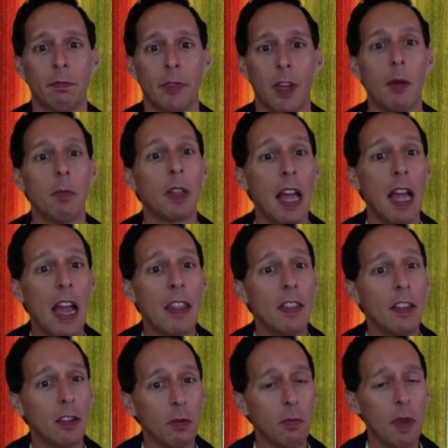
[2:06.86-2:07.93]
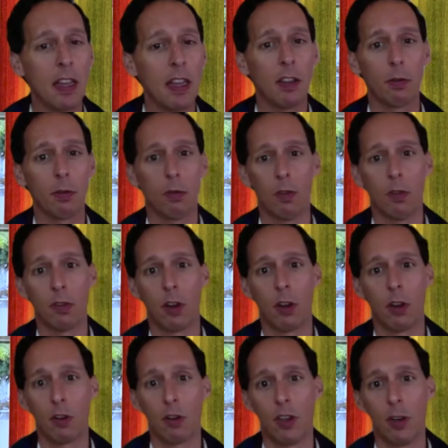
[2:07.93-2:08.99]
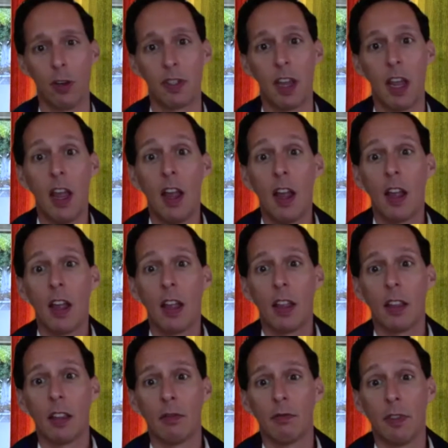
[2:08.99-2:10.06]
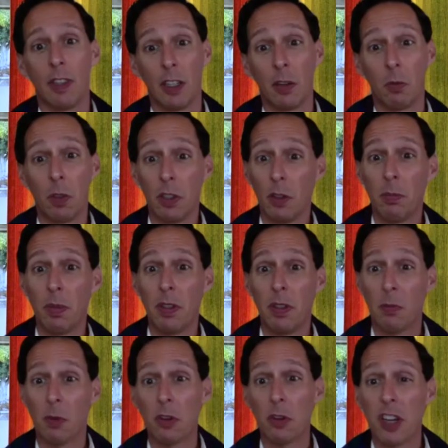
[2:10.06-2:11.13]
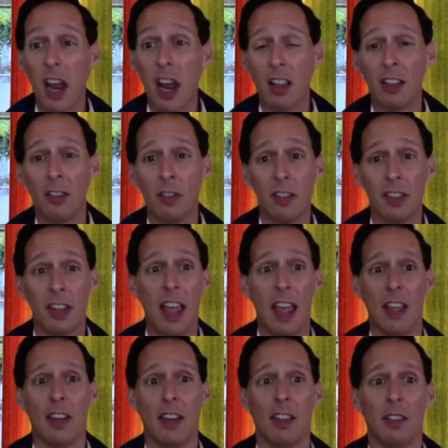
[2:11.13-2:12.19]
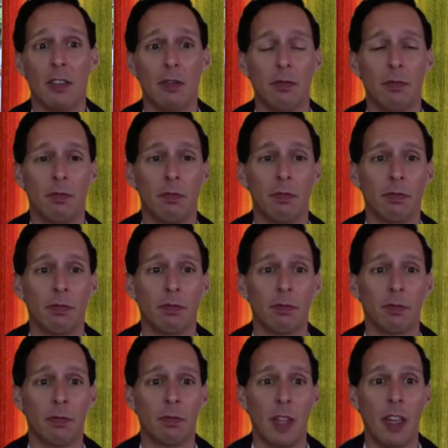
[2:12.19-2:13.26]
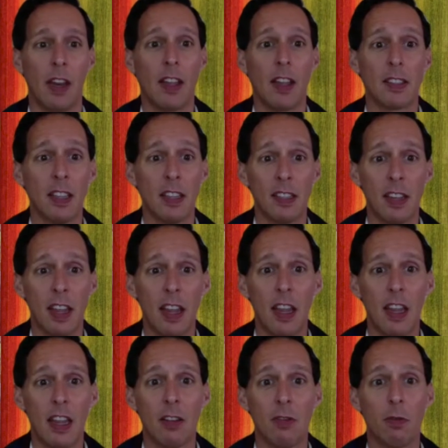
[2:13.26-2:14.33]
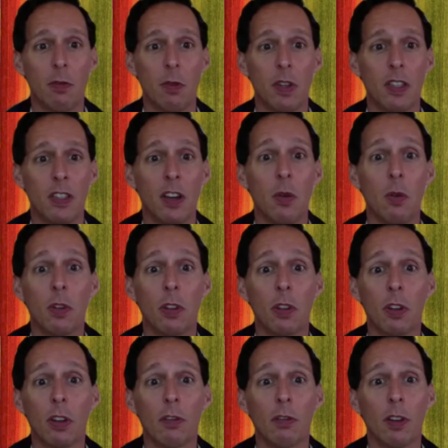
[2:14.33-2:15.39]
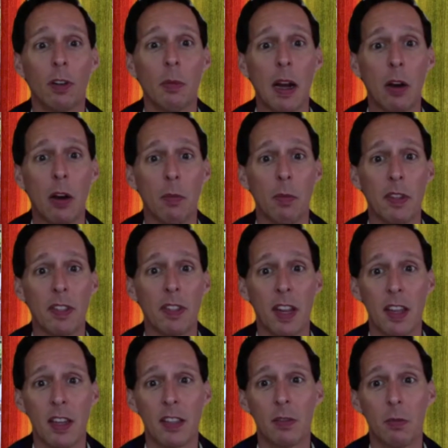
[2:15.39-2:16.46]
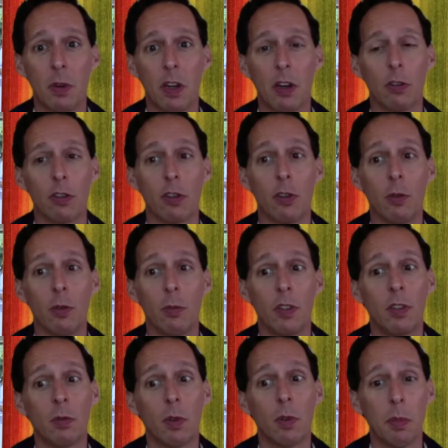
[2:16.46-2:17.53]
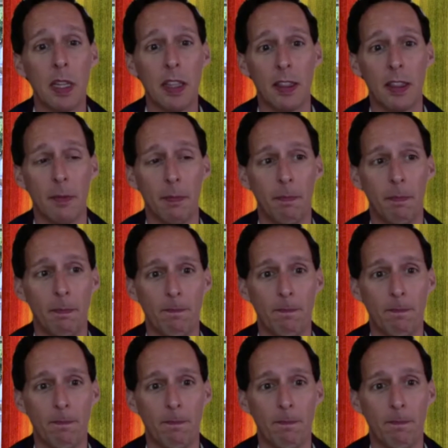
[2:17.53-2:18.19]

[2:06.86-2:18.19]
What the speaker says: I'm glad that you made it through those hardships. There will be more challenges ahead. And as they say, if we don't learn from our mistakes, we are doomed to repeat them.